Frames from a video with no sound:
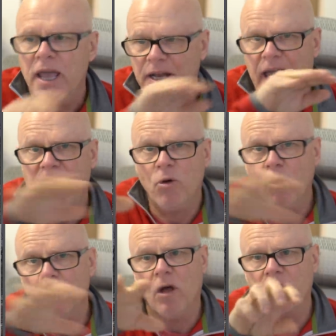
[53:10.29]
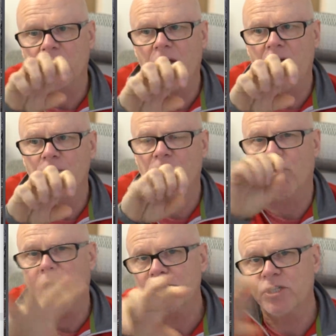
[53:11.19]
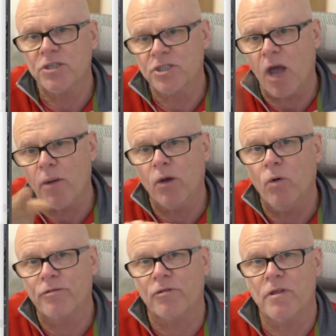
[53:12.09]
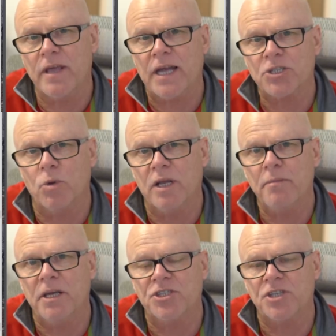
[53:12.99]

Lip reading: It had all like corruptions going all through the actual image.